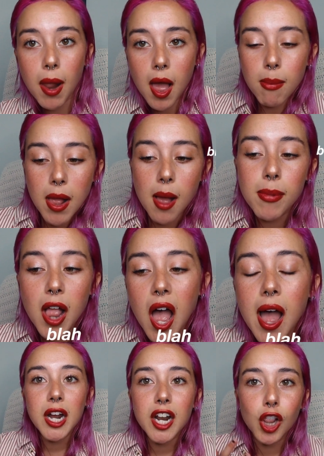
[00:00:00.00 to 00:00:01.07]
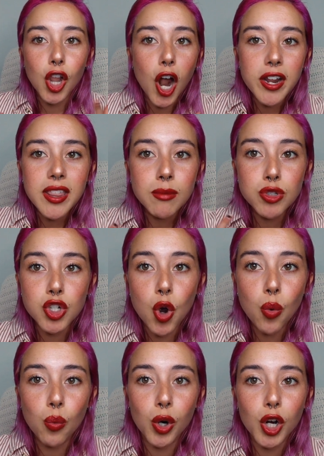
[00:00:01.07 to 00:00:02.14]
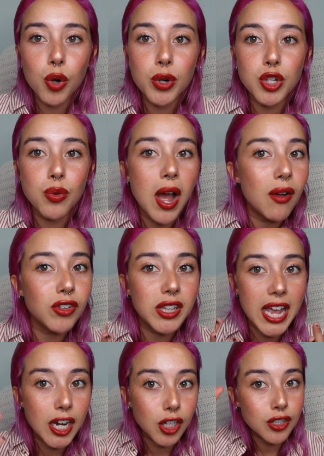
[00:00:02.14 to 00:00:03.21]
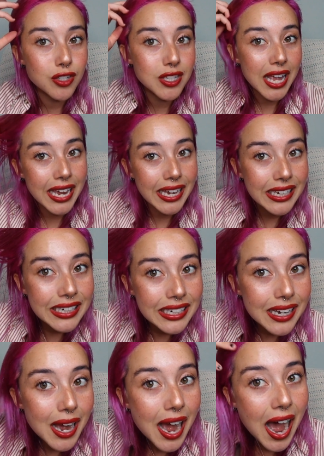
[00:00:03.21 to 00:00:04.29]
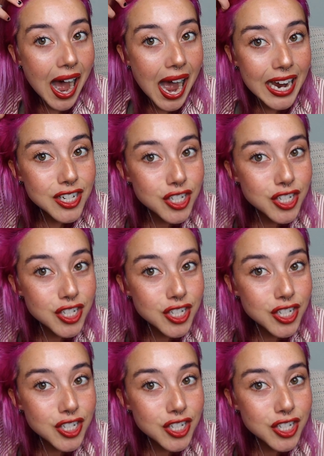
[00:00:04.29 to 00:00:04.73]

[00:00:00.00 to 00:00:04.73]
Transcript: blah, blah, blah. But a lot of them don't work when you have layers like I